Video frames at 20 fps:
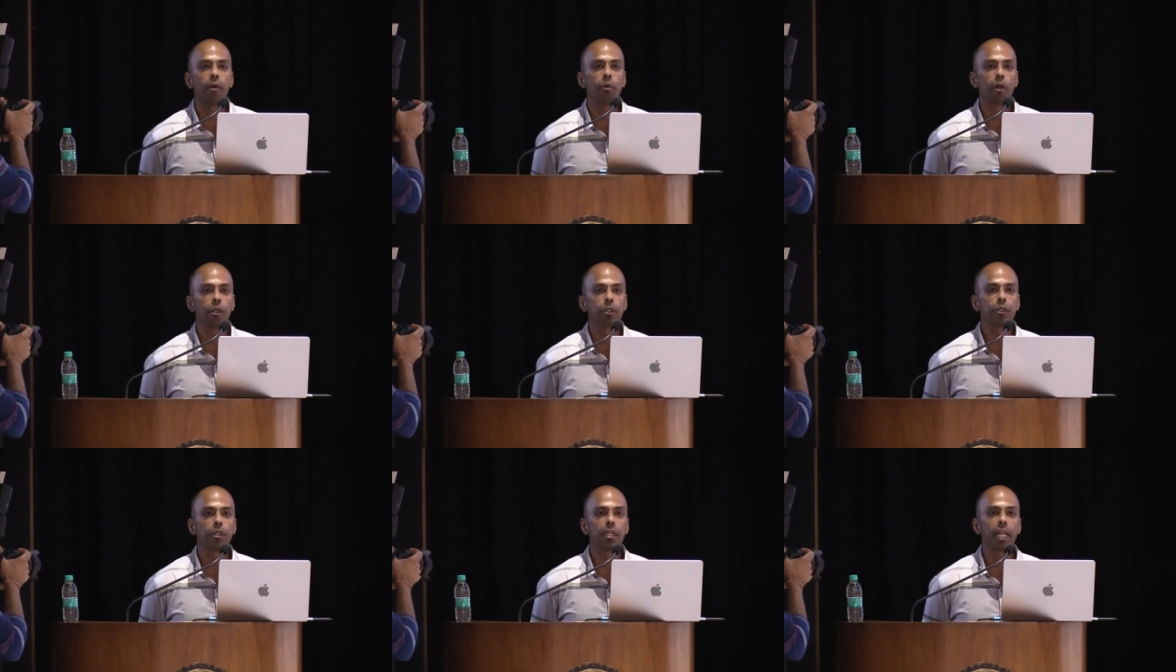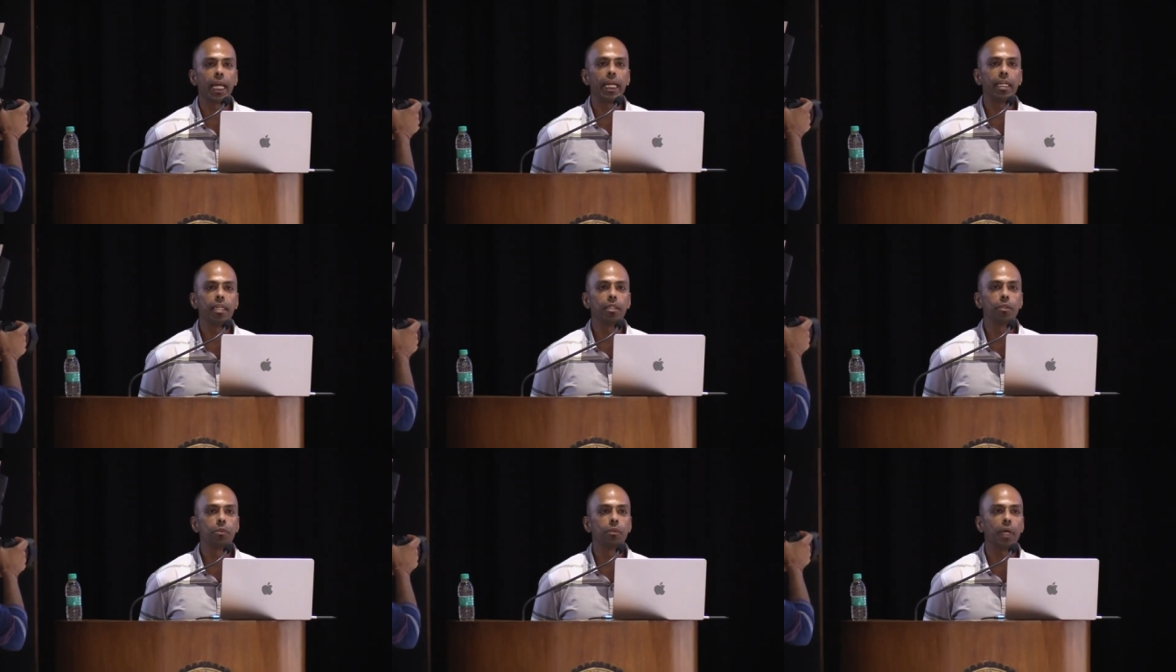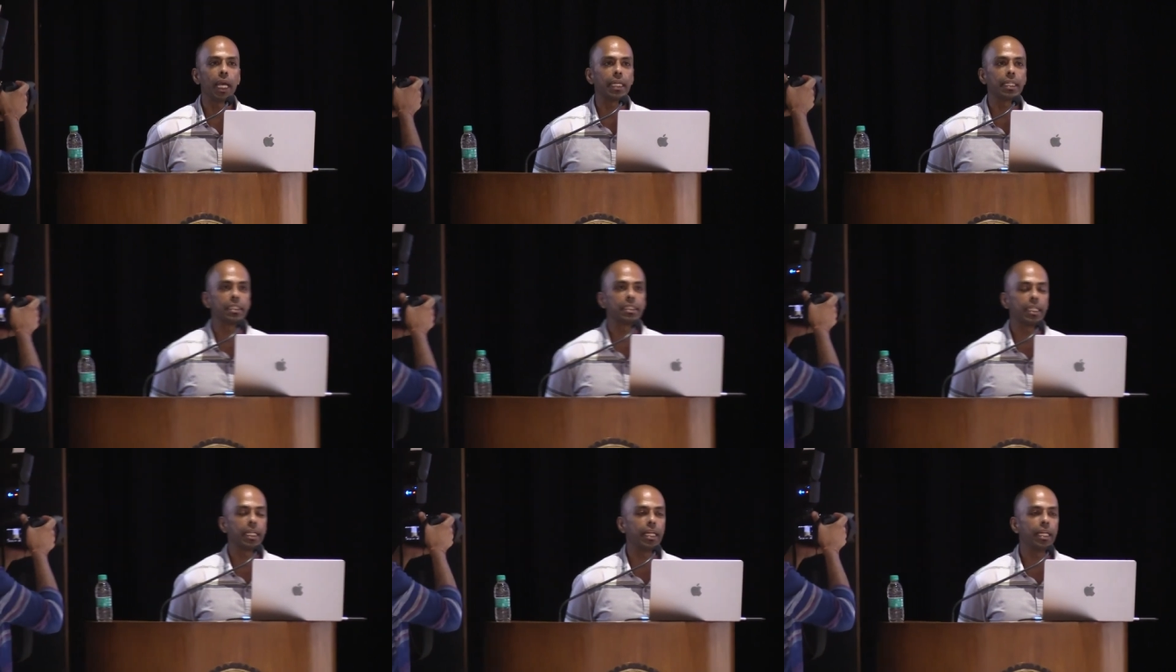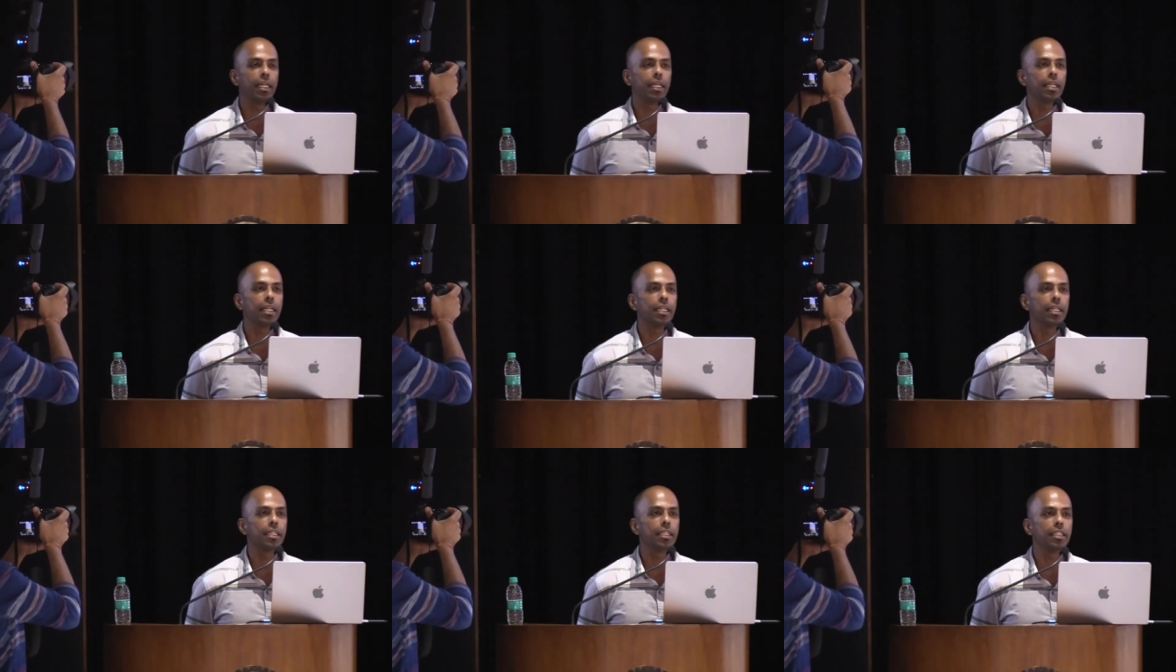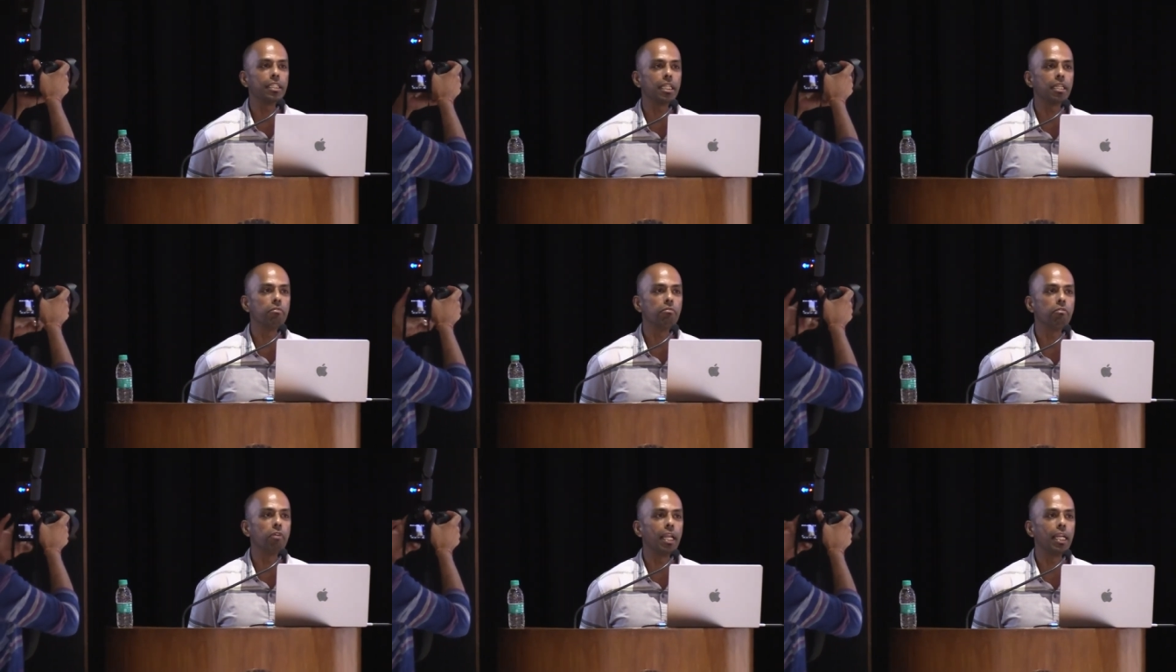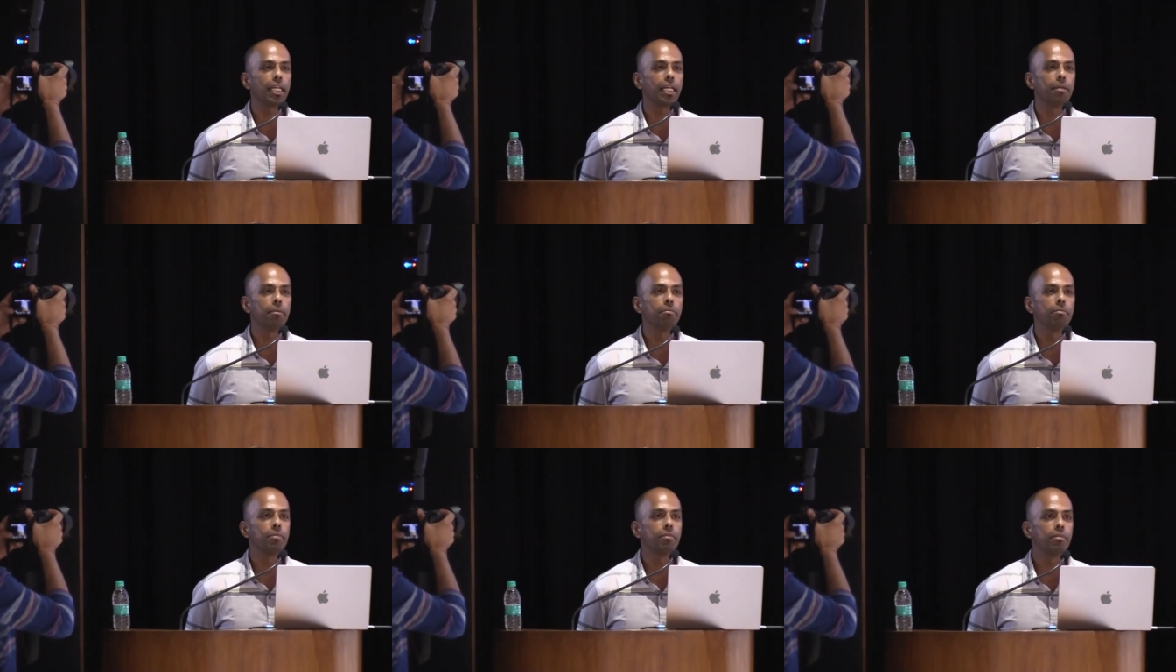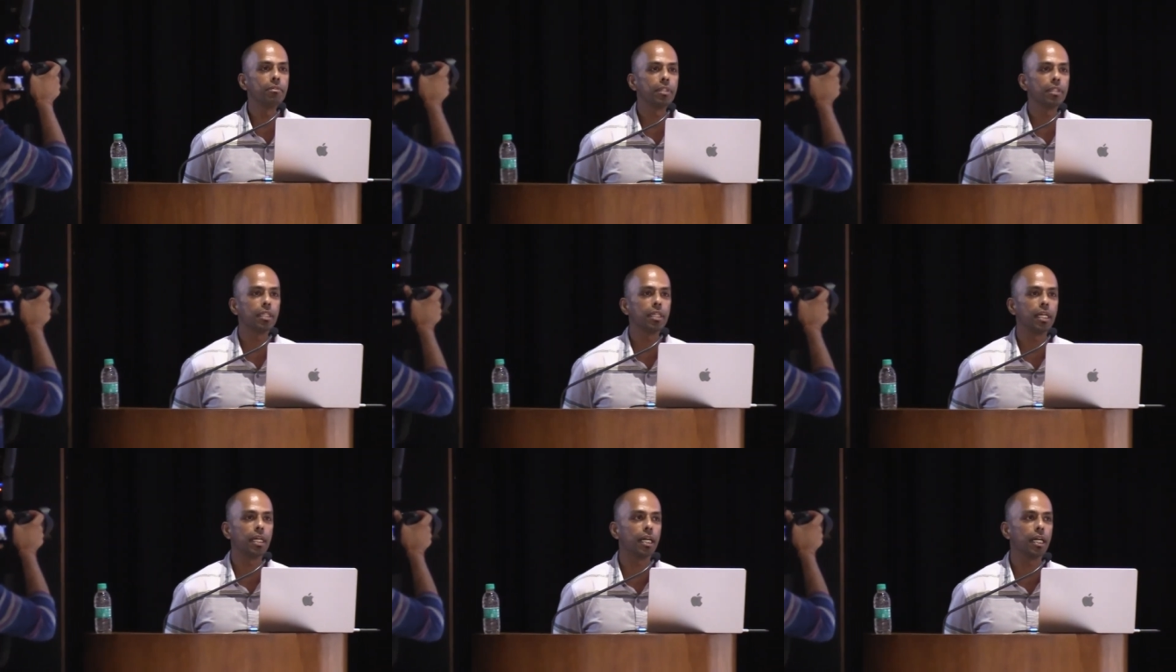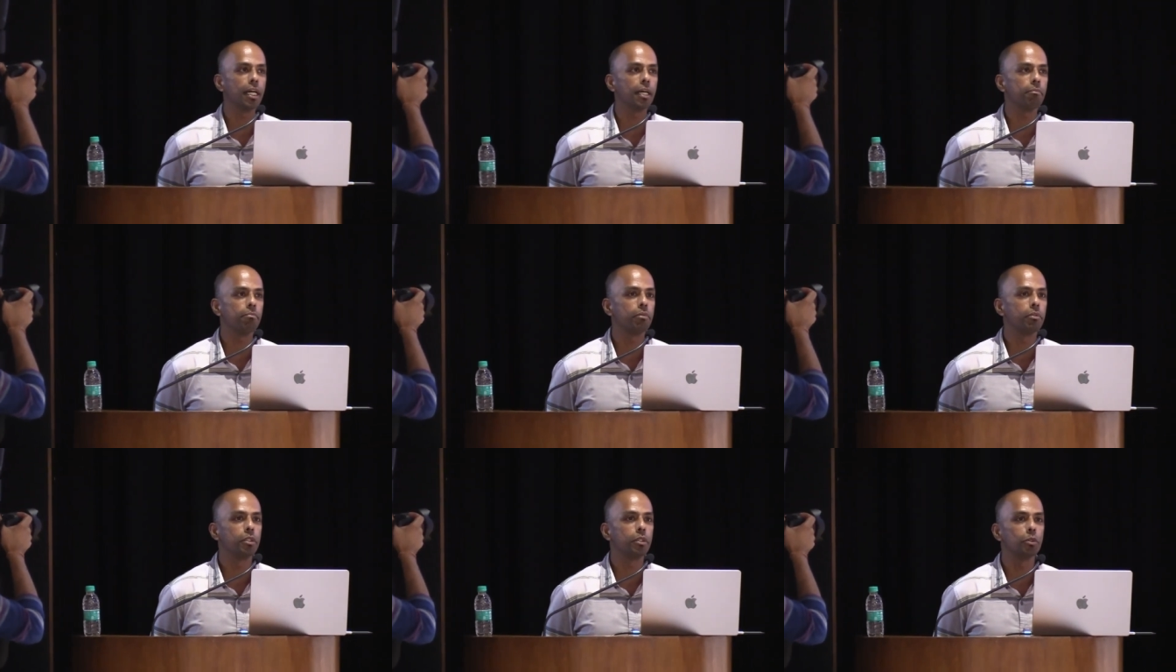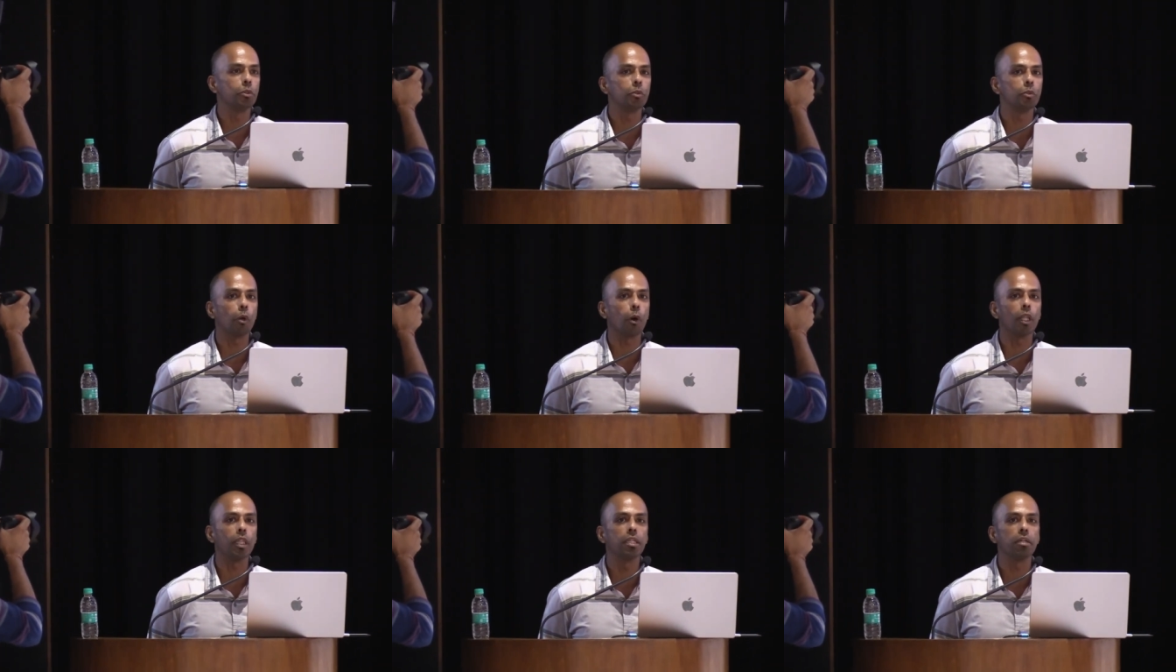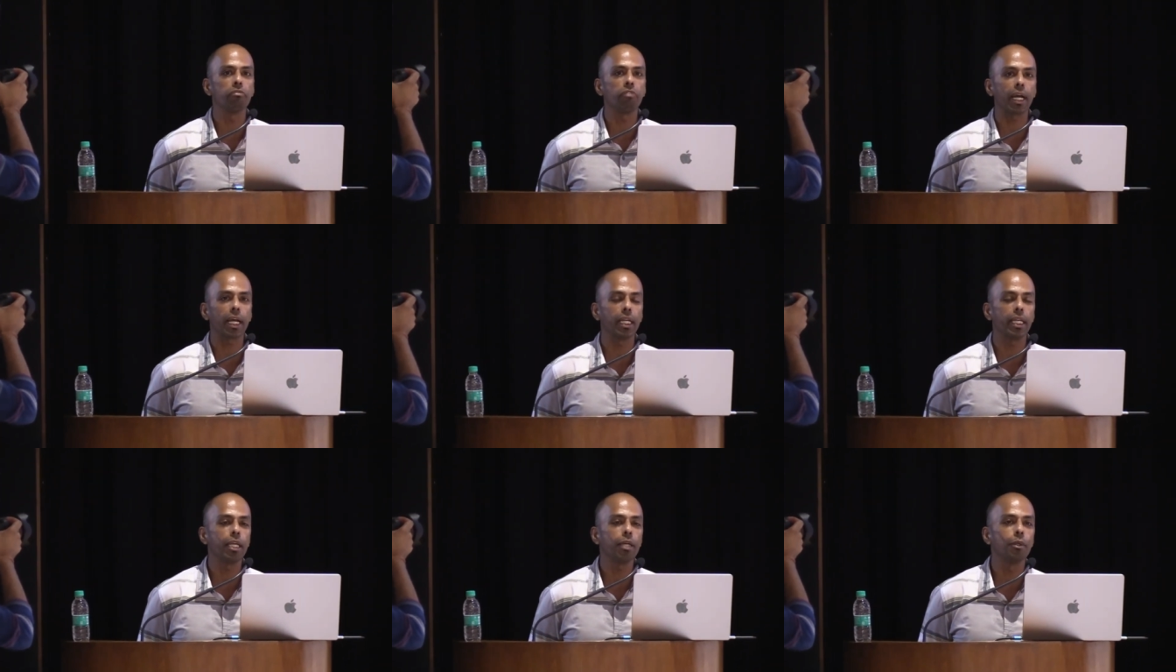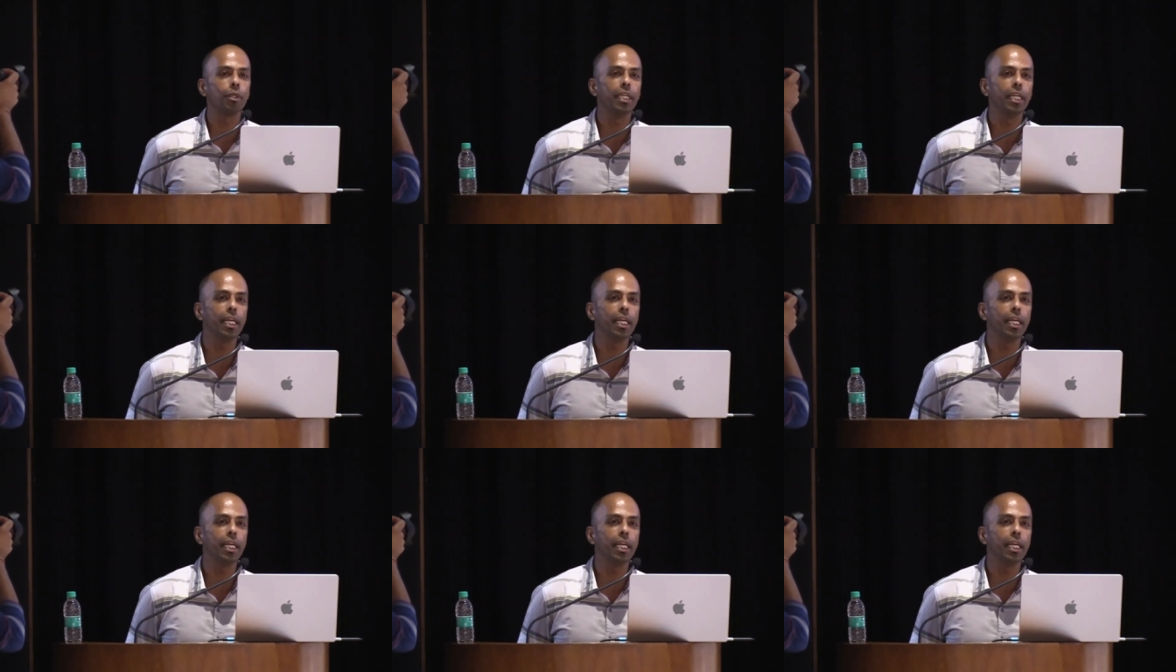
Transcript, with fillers: I would also like to extend the welcome uh, to all the faculty